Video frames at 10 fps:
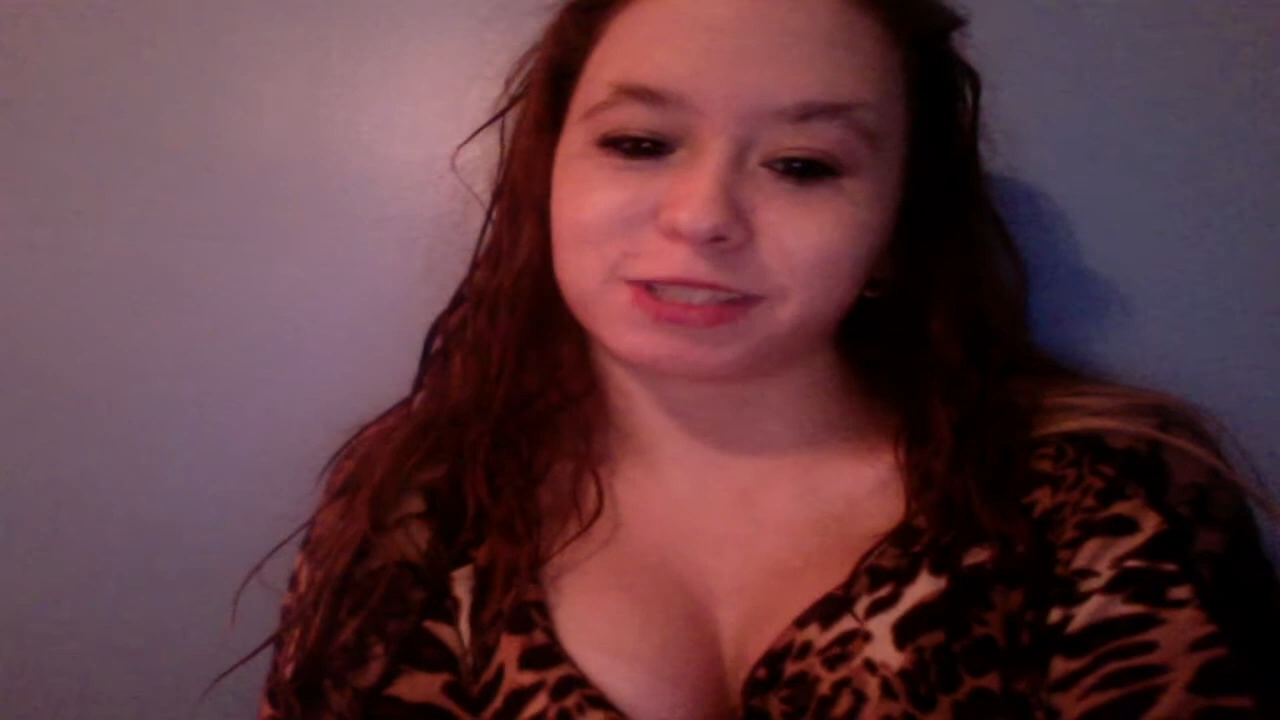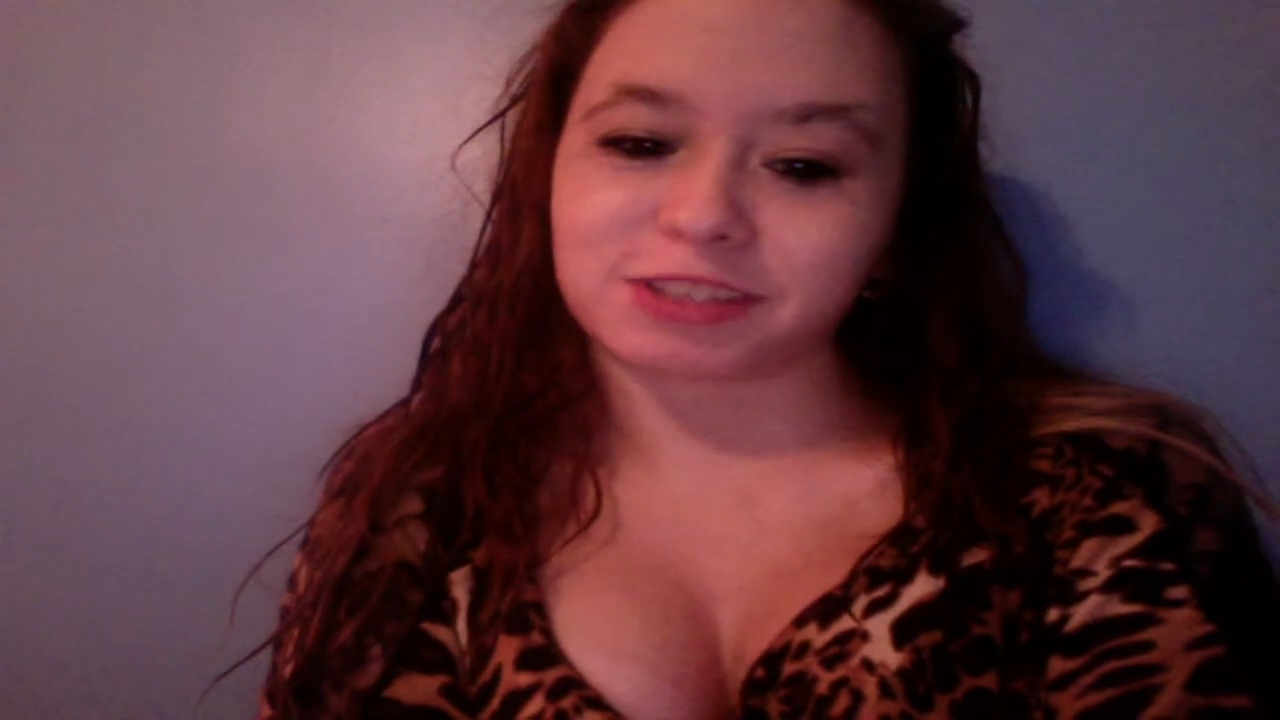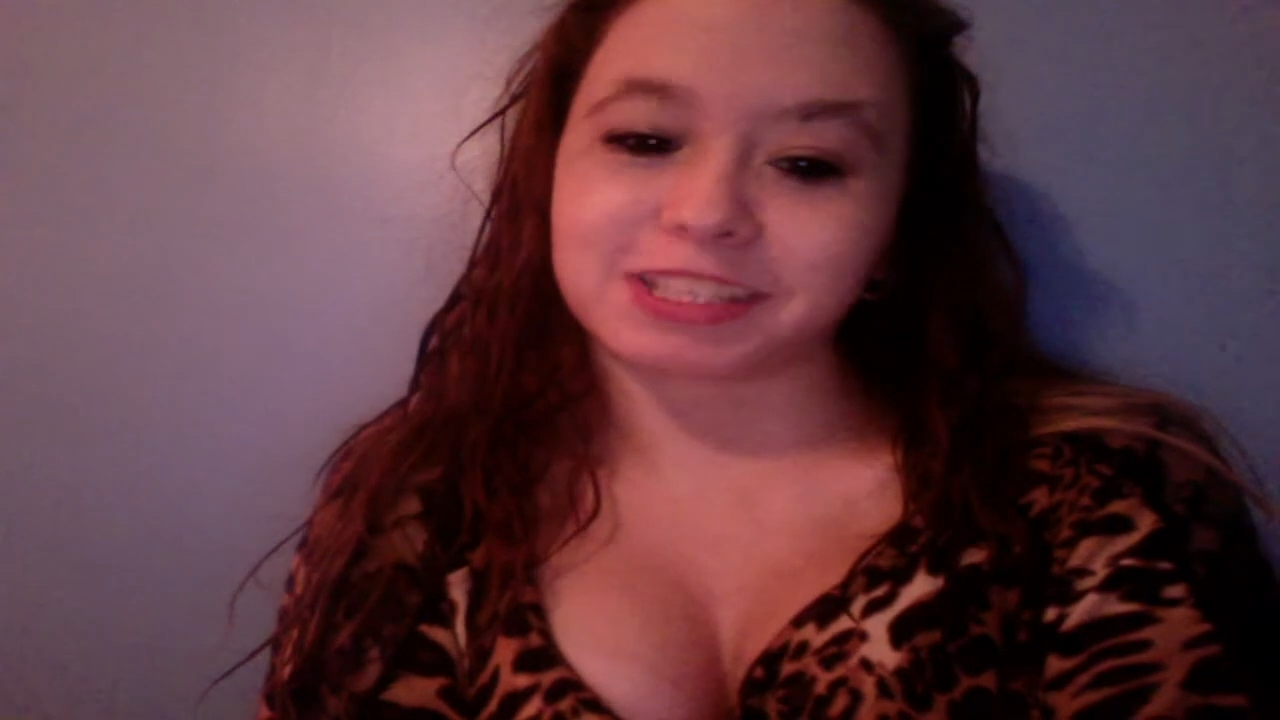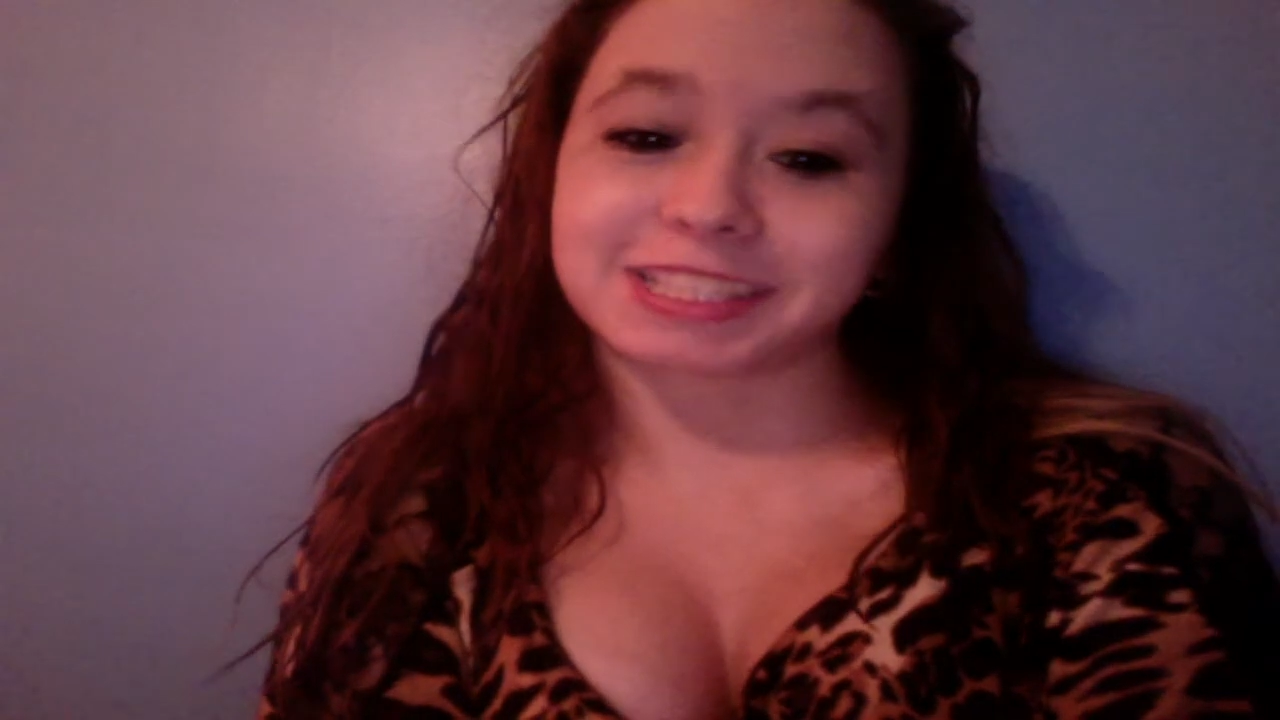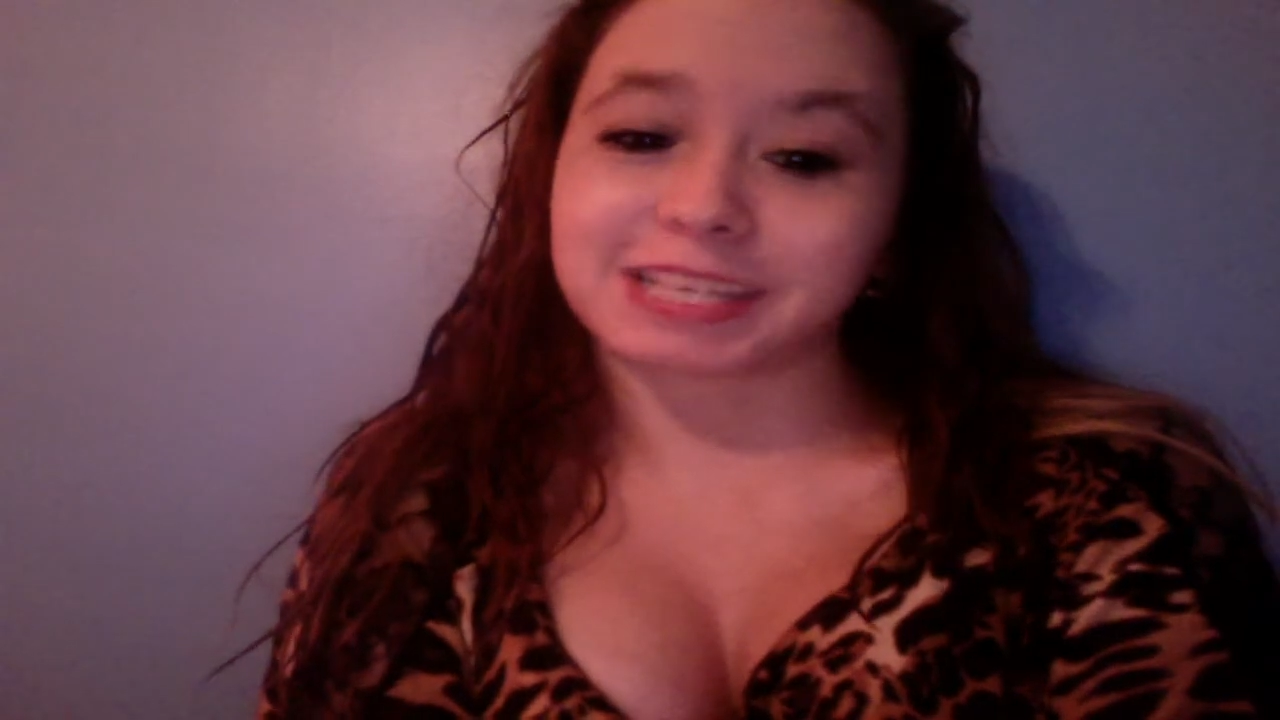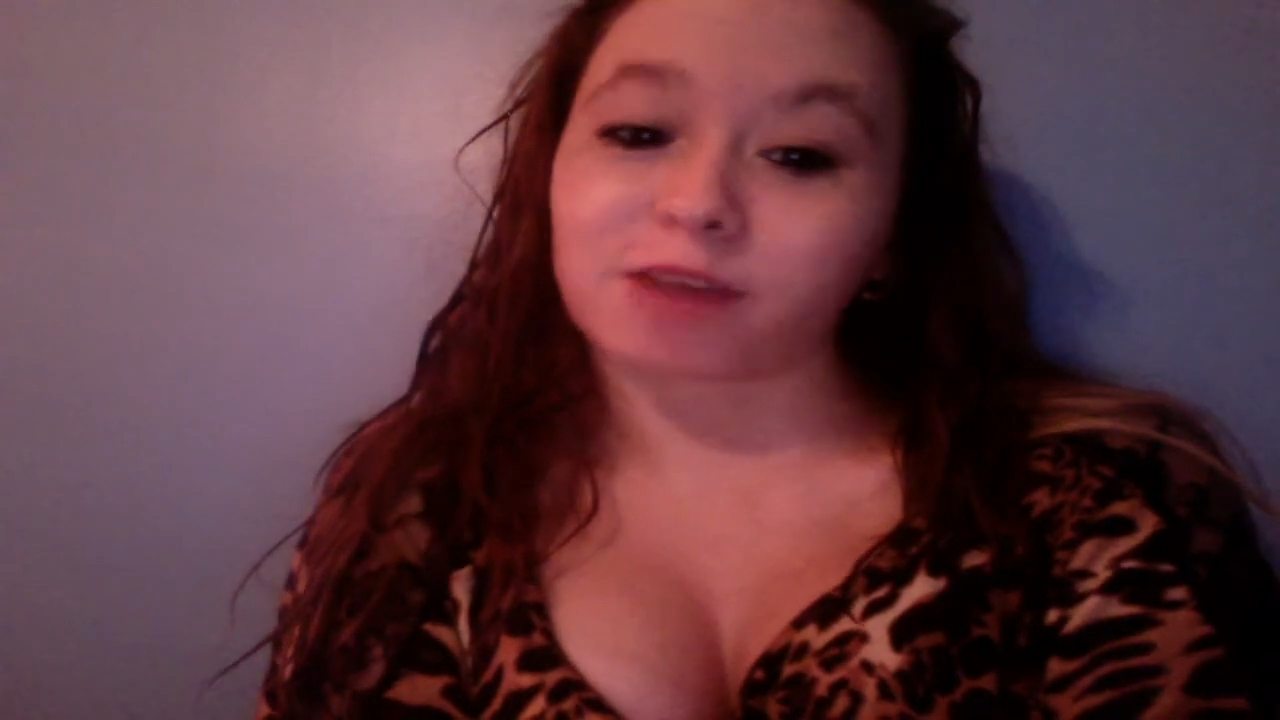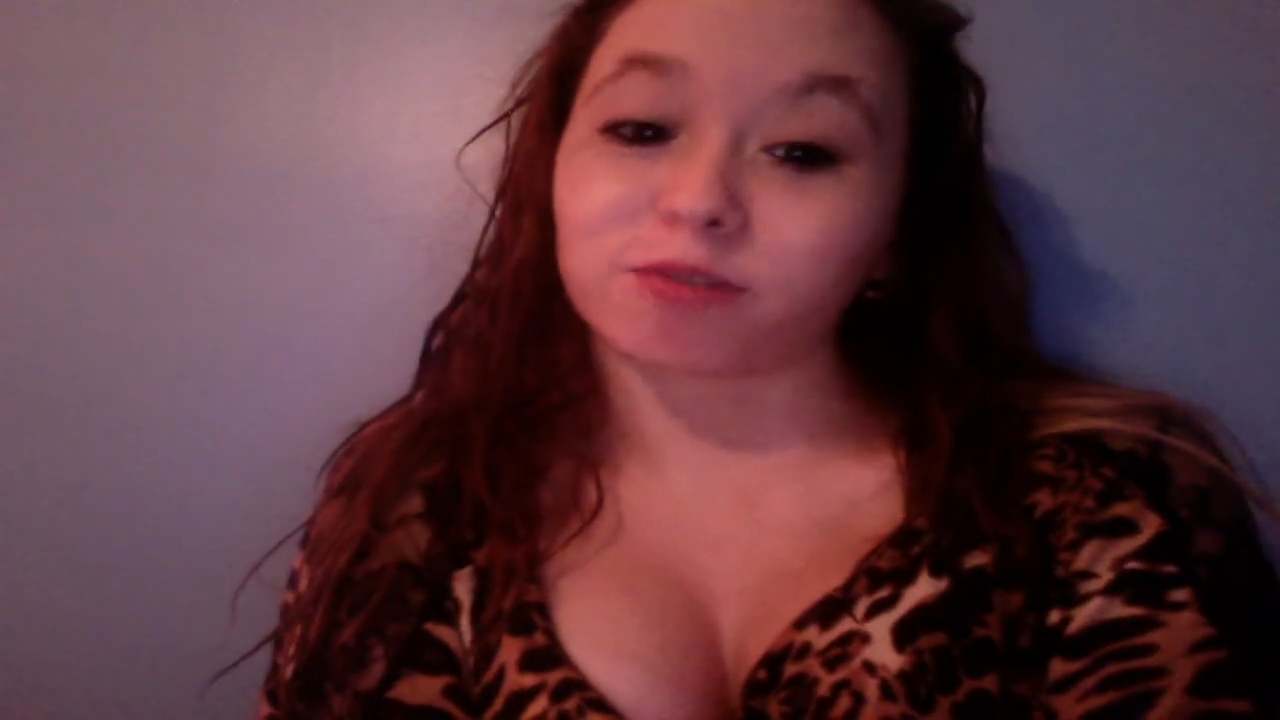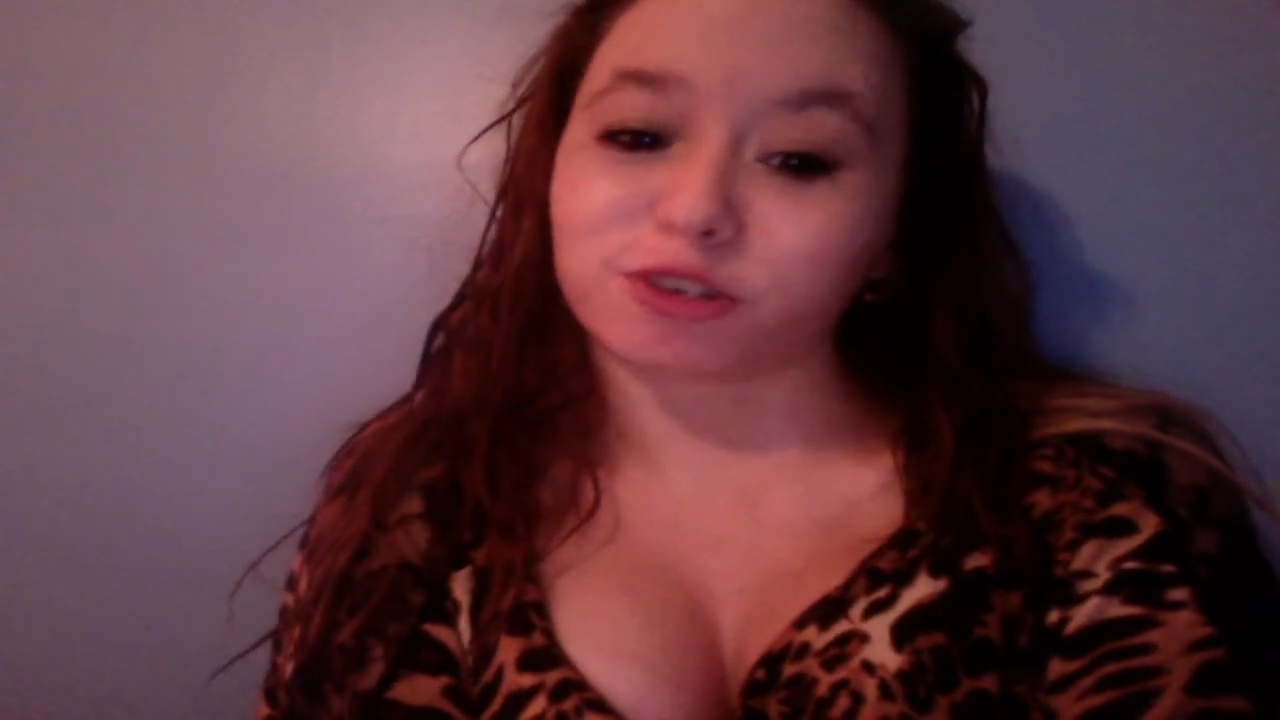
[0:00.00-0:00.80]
So let's see how